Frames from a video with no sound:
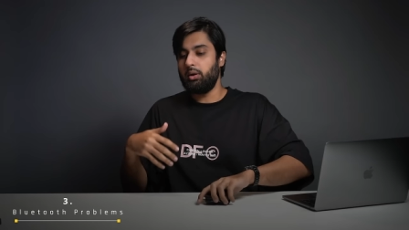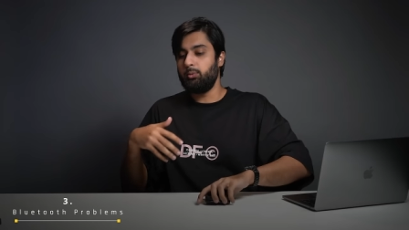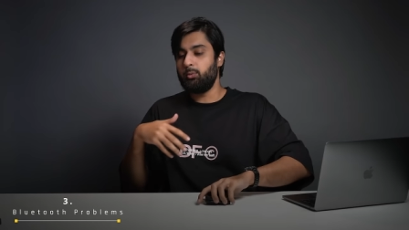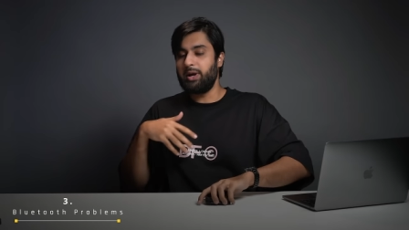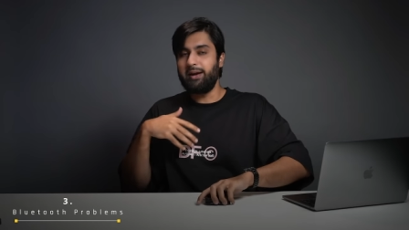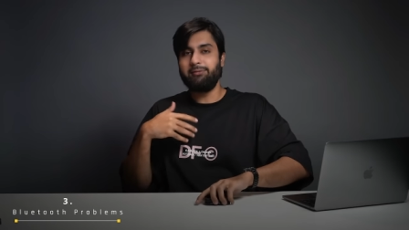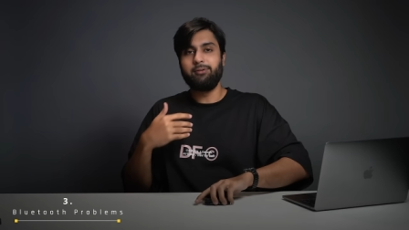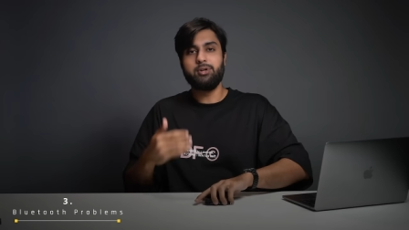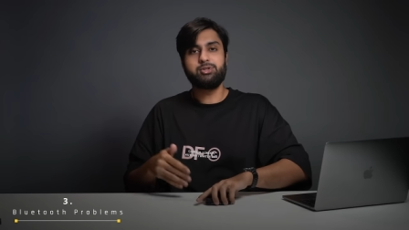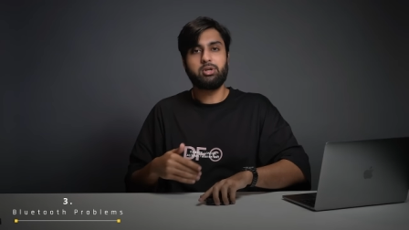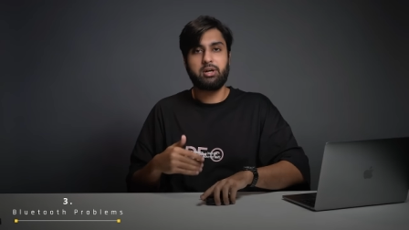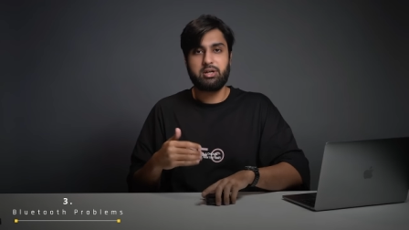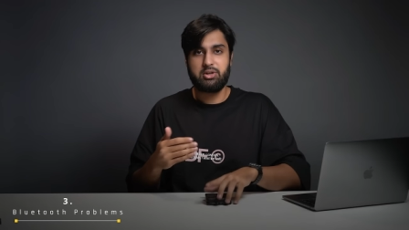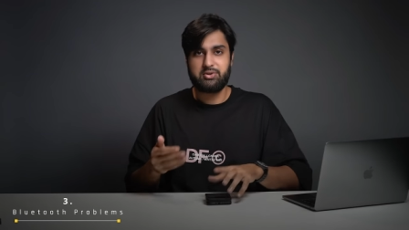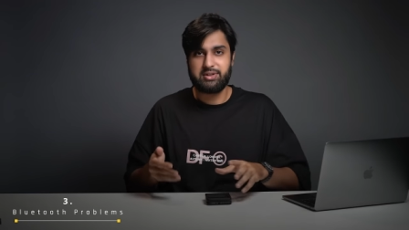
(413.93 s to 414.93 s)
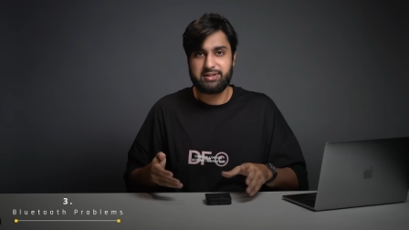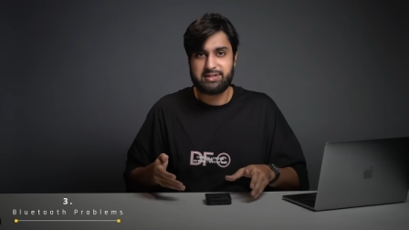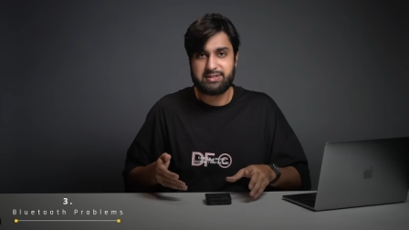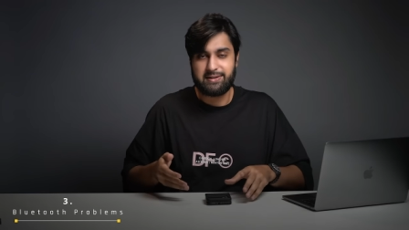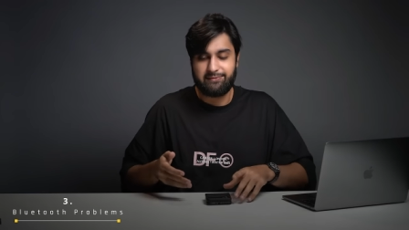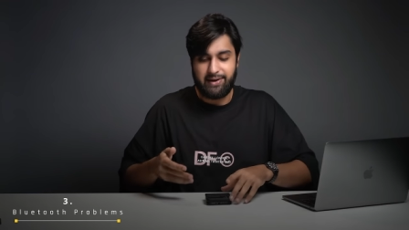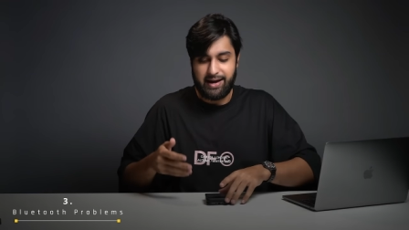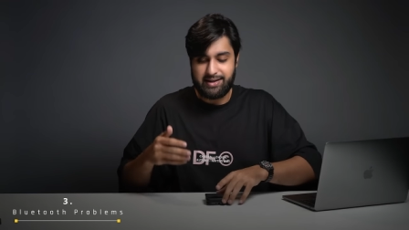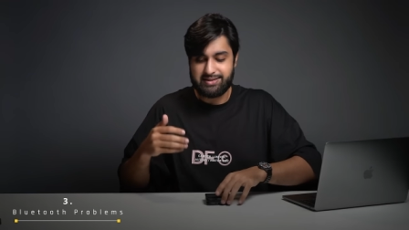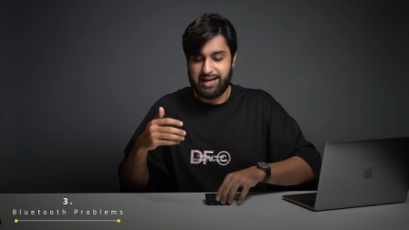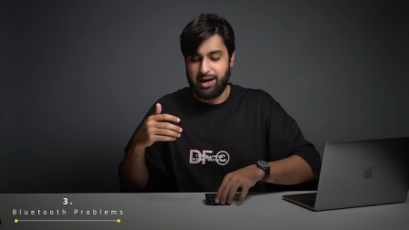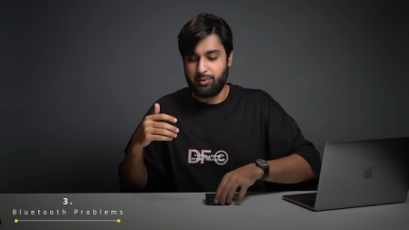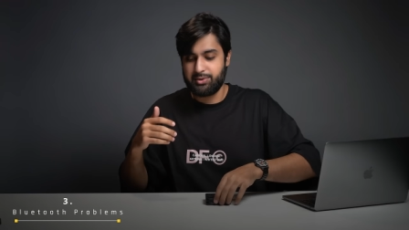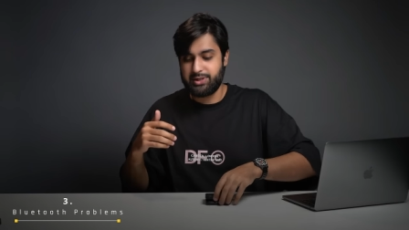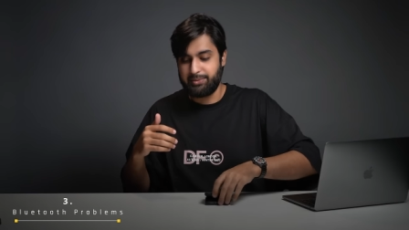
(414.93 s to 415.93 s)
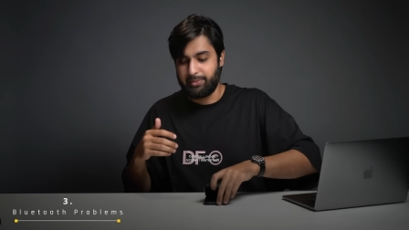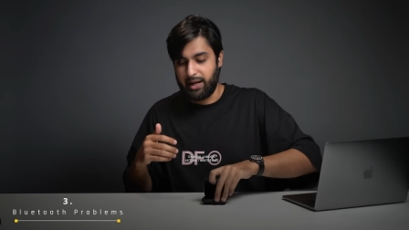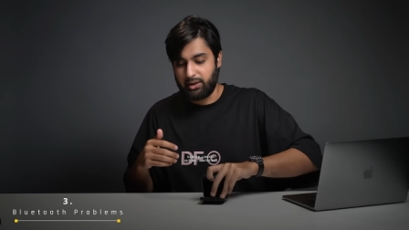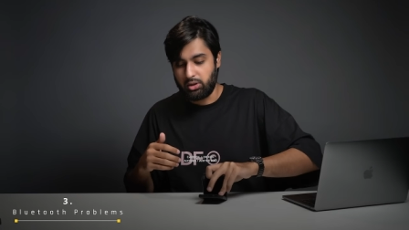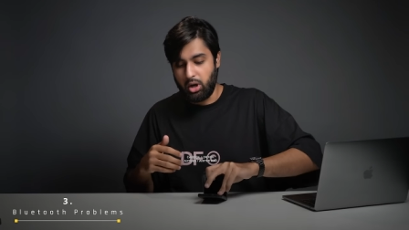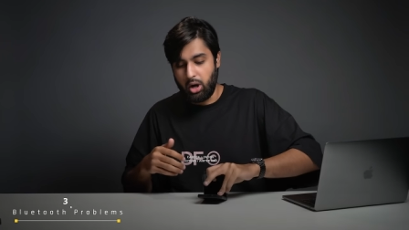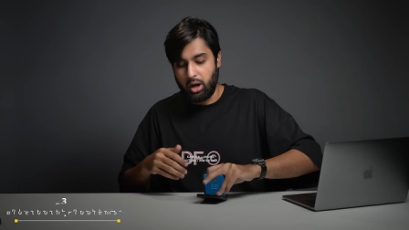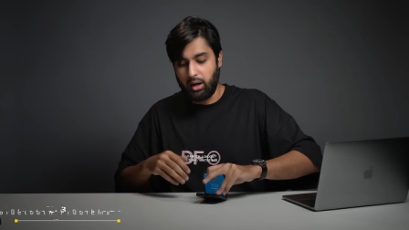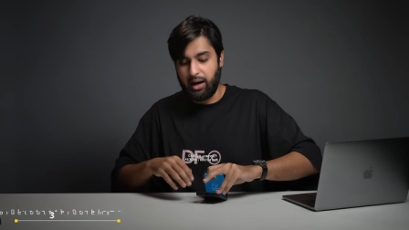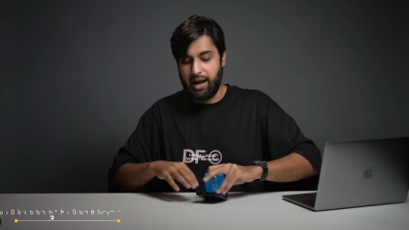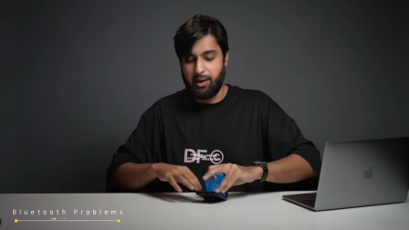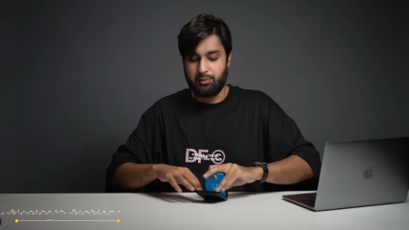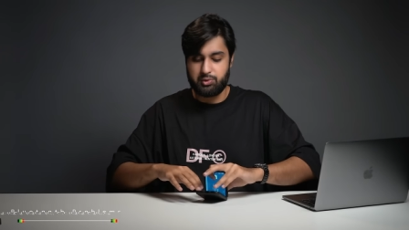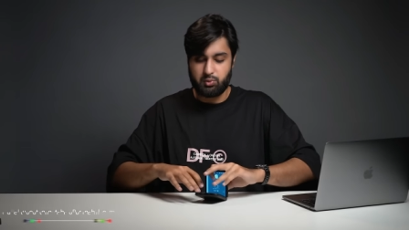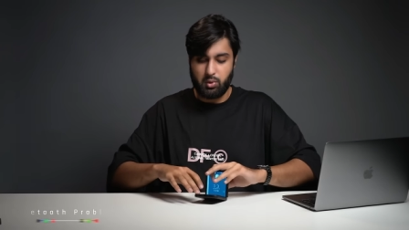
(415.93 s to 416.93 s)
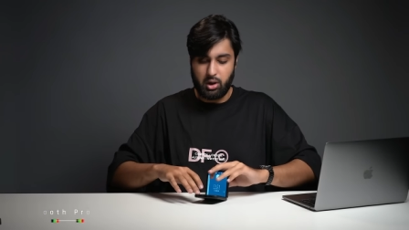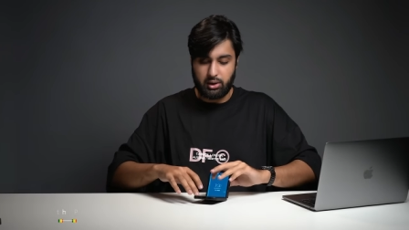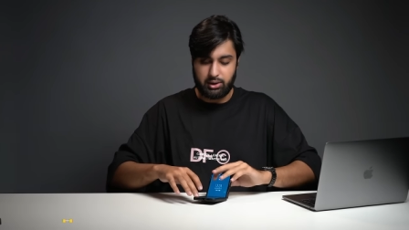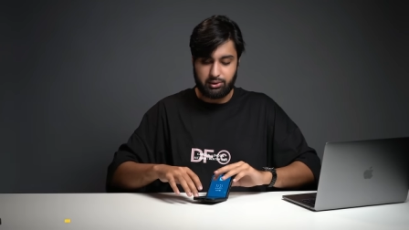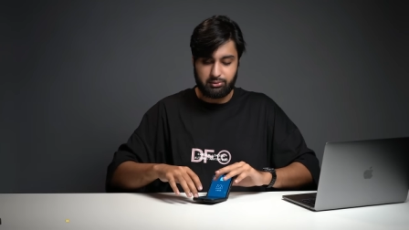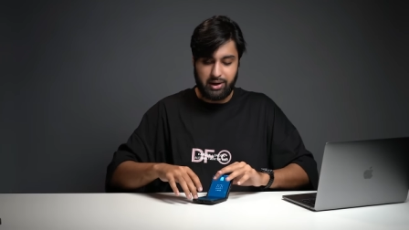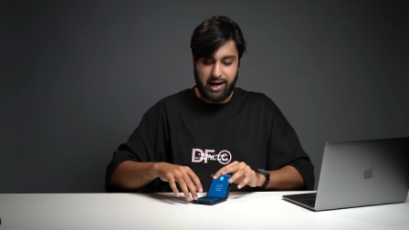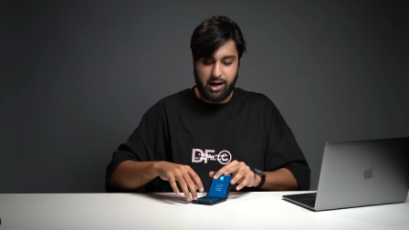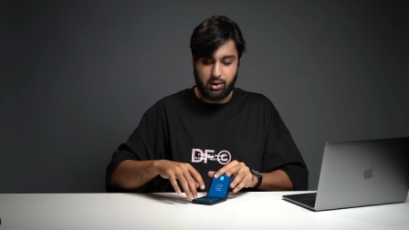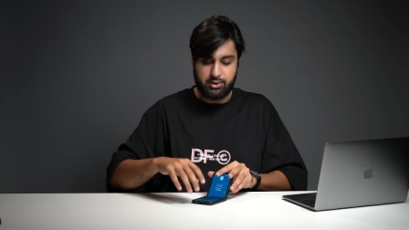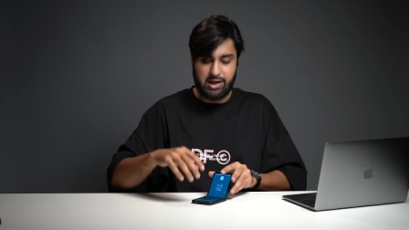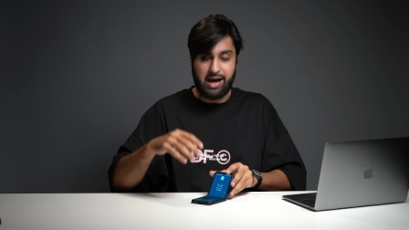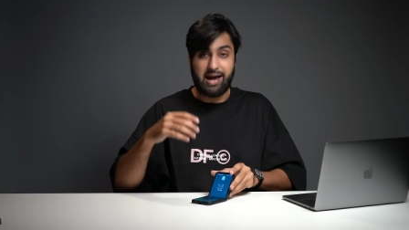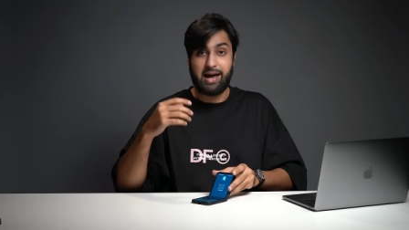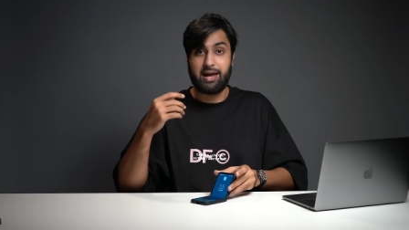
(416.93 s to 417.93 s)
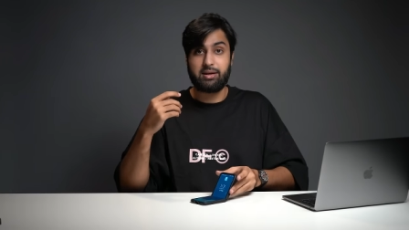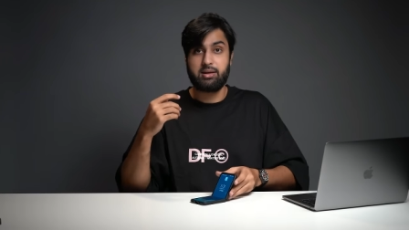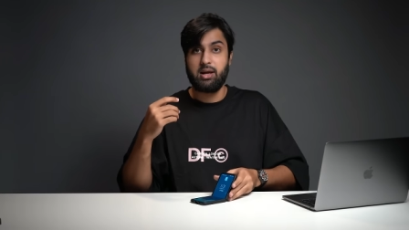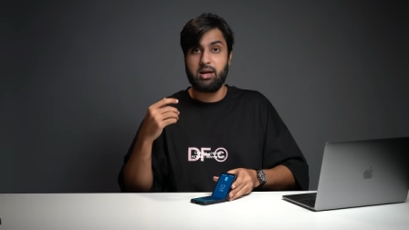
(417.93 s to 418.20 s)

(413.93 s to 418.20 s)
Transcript: When I first started using this device, I was in my car, I was walking around, I had,